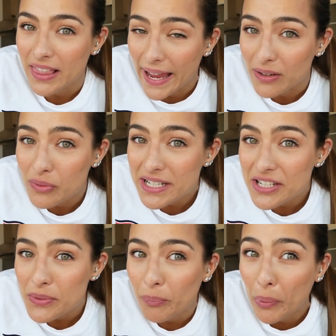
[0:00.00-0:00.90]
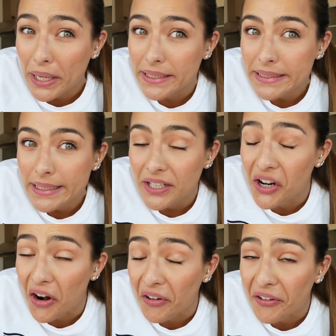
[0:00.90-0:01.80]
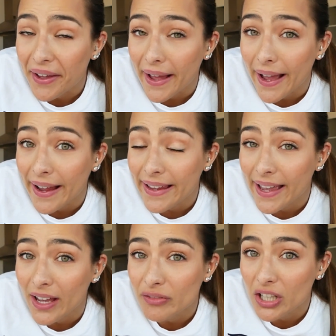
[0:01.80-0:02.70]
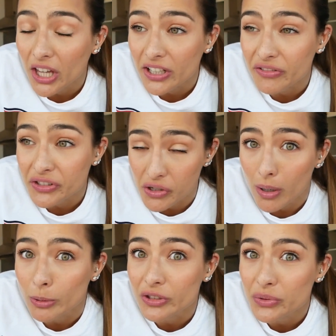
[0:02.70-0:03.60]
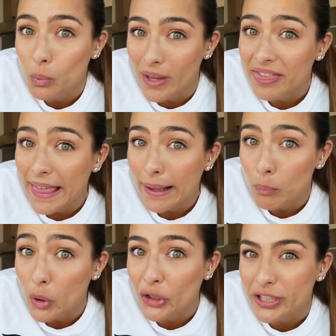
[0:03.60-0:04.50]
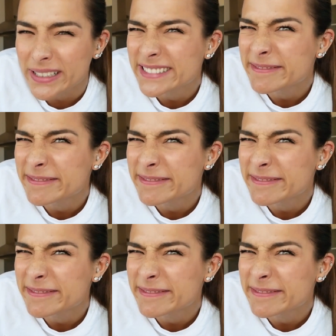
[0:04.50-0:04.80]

language, but girl, I have a lot of troubles with that word.